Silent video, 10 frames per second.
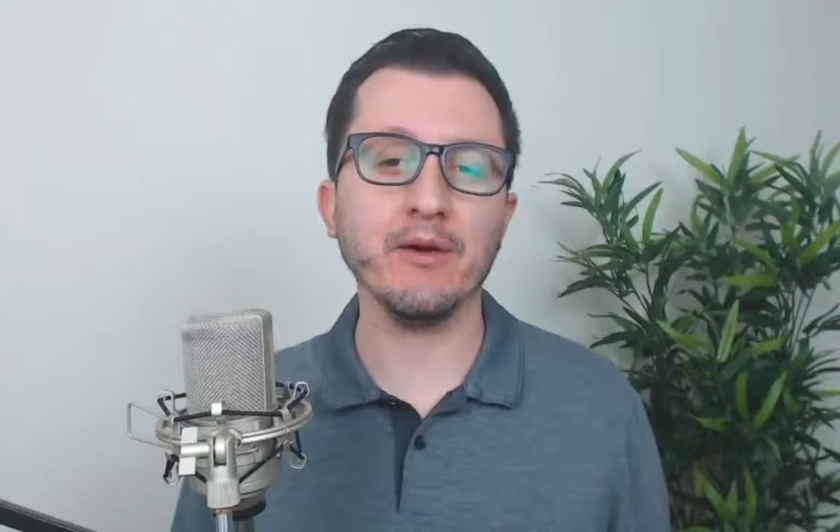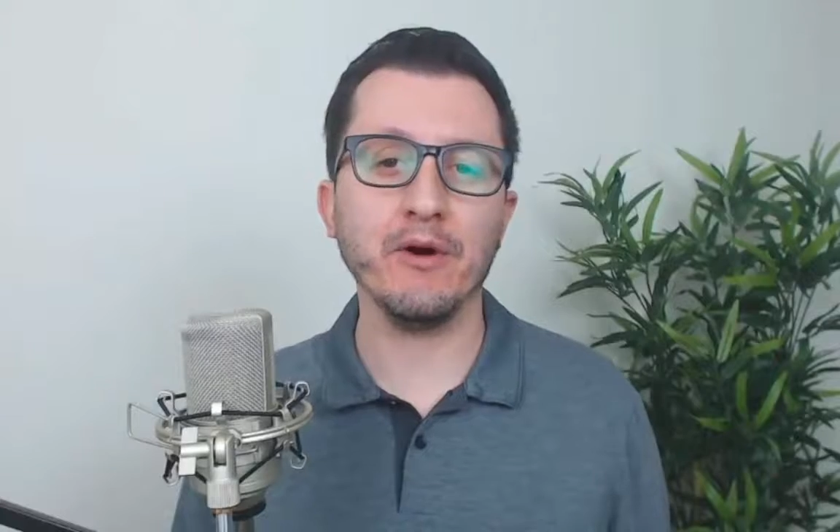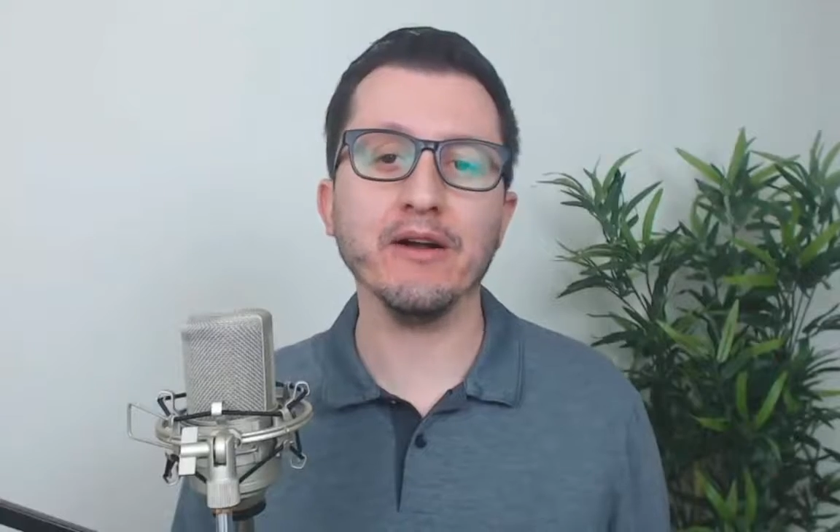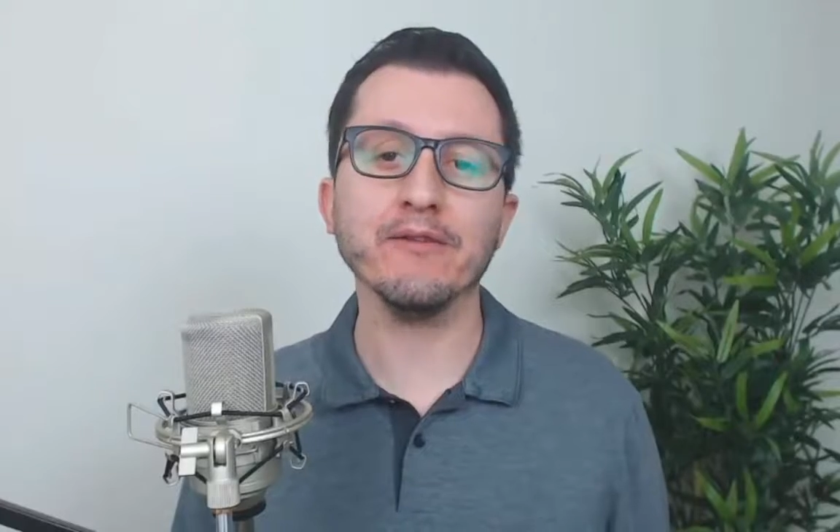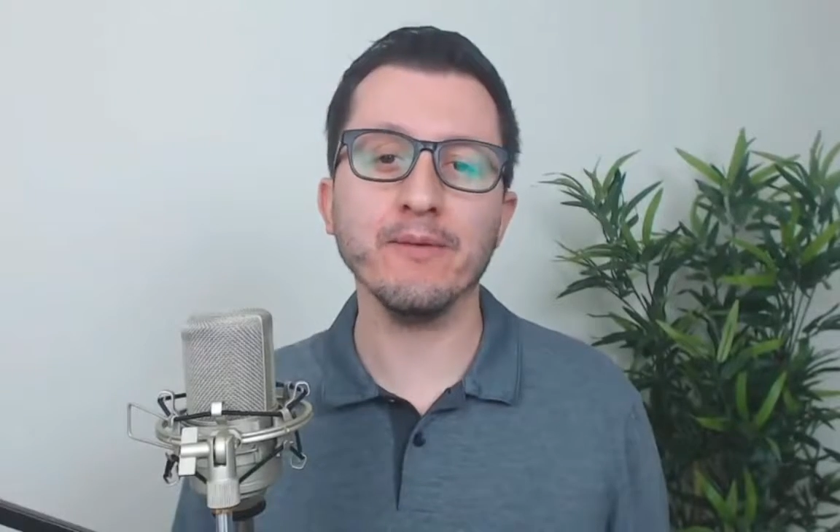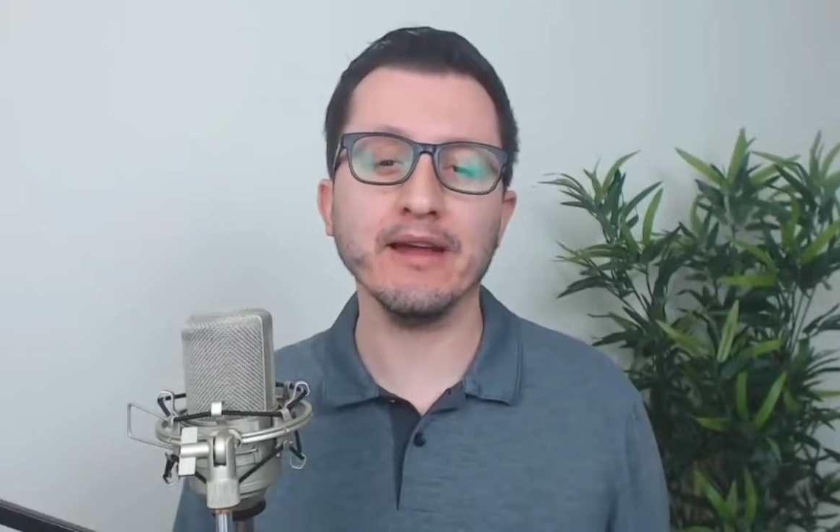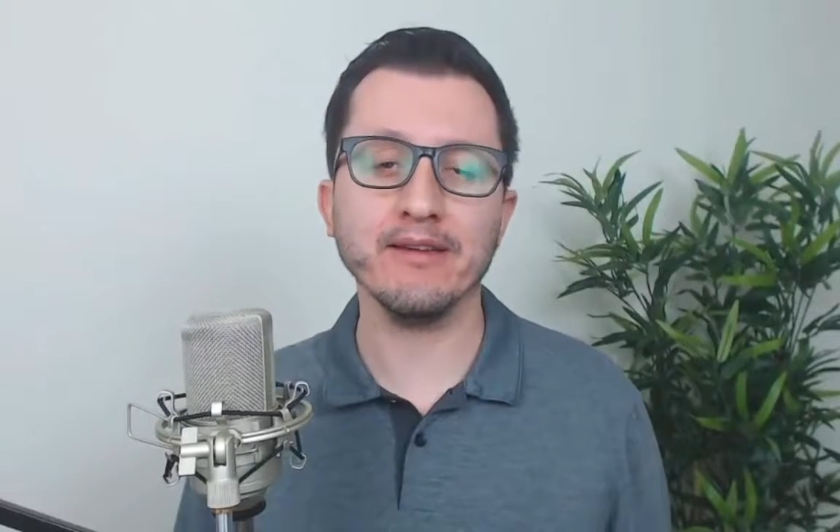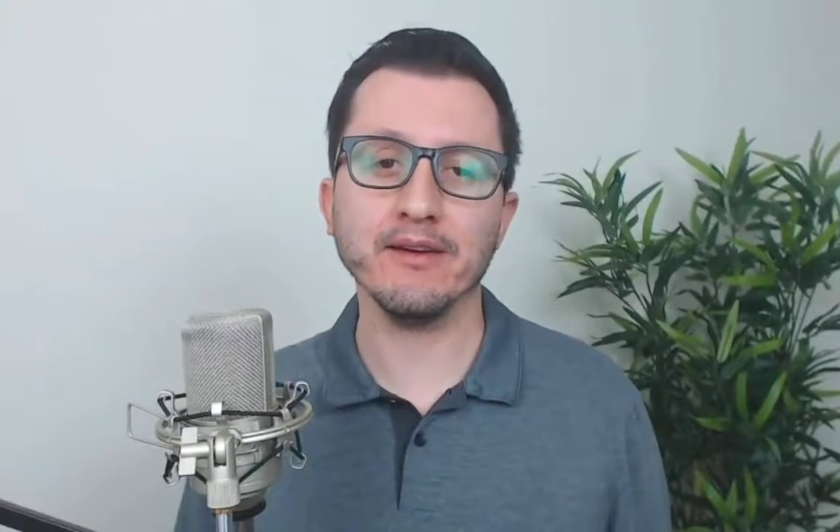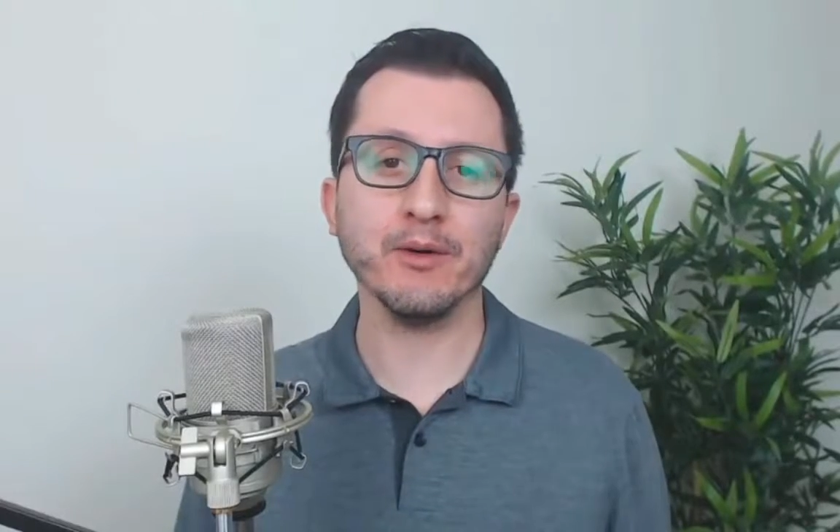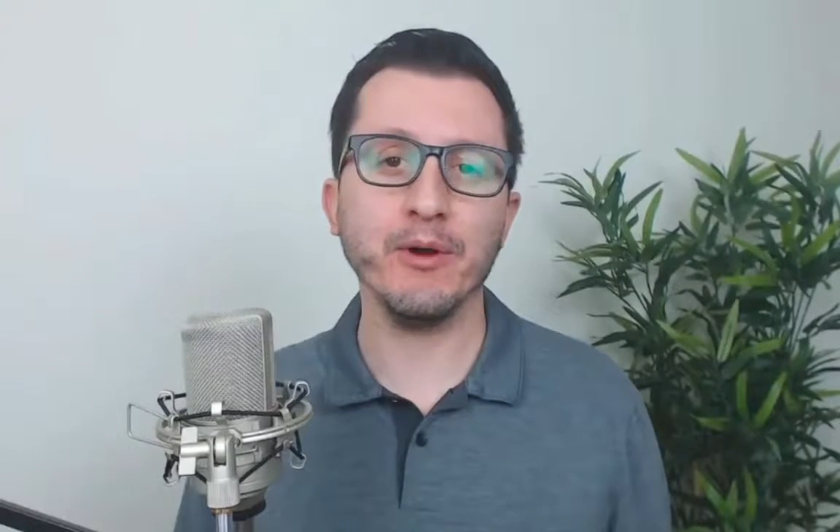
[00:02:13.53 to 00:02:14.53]
want from that
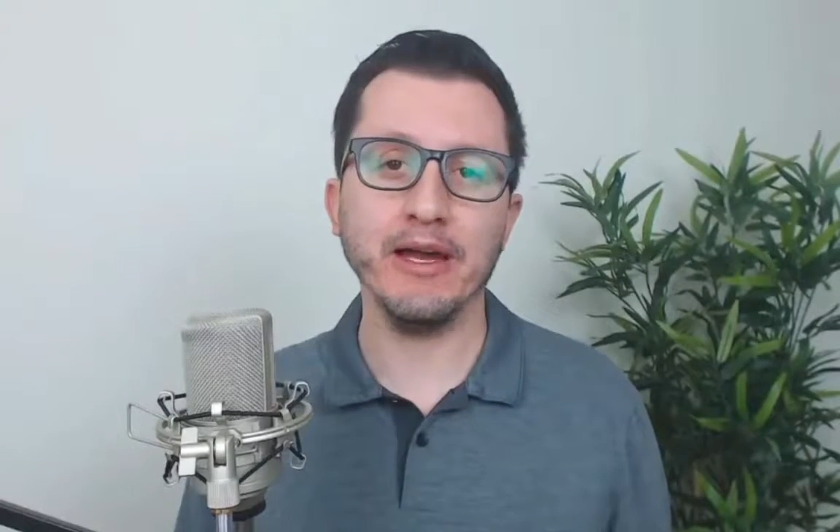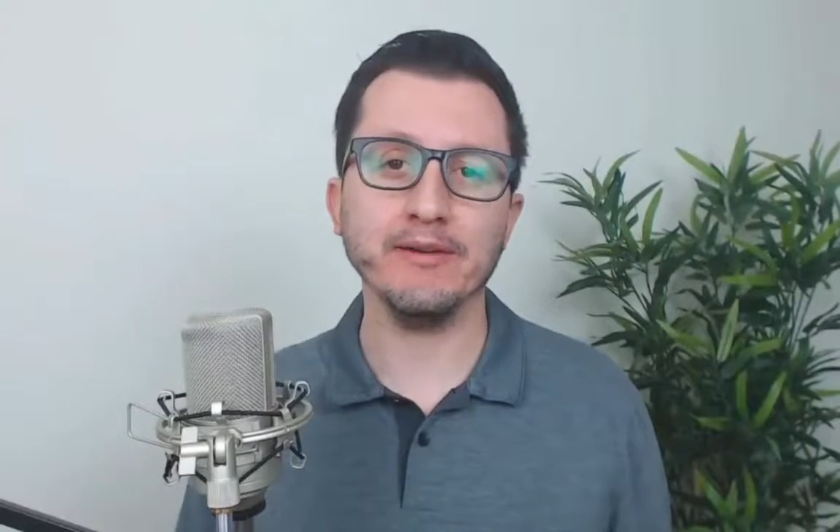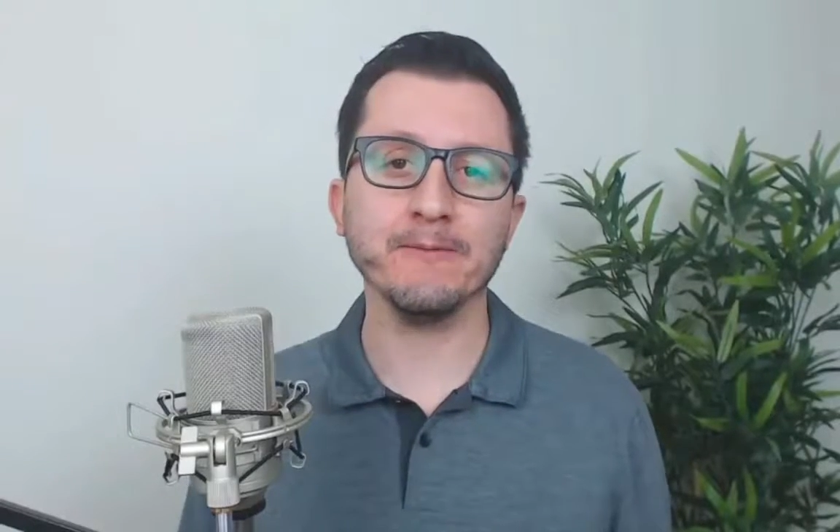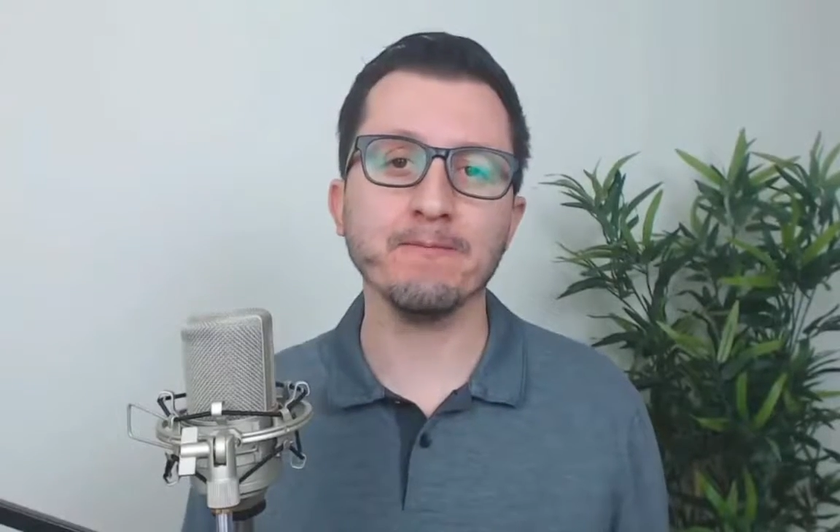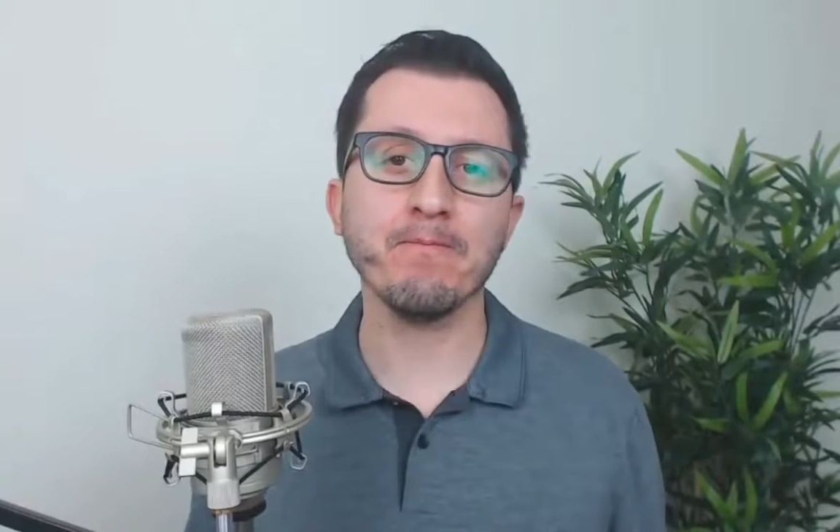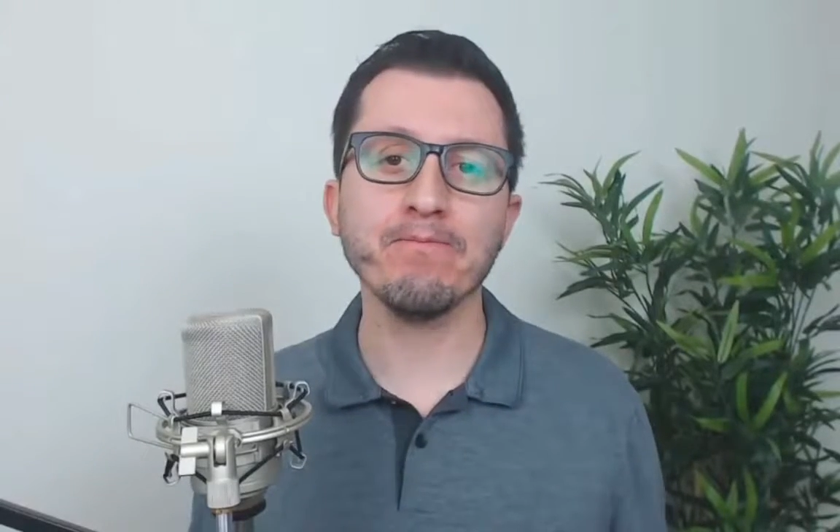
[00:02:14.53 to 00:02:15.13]
single page.